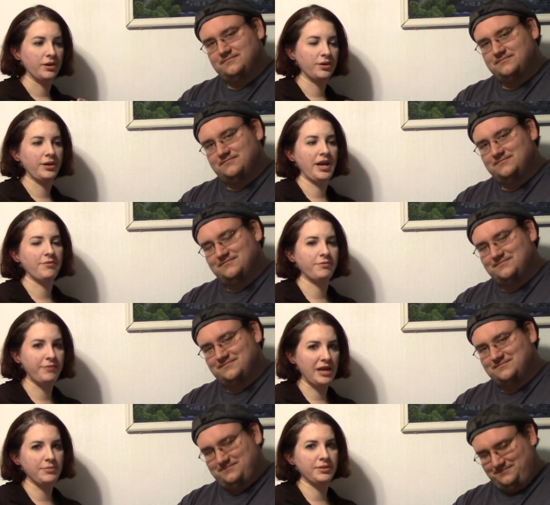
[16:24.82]
Speaker 1: are going to have a
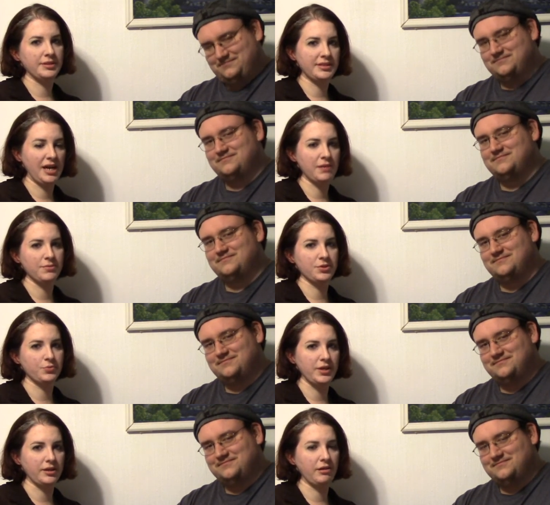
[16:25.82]
fabulous time this
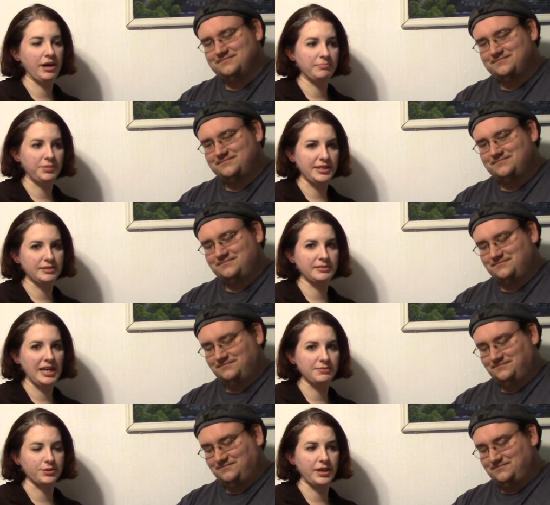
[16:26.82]
week. Go out and play some
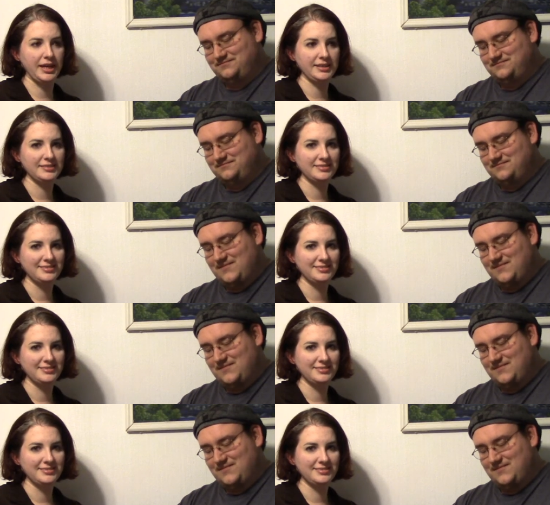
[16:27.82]
games, okay?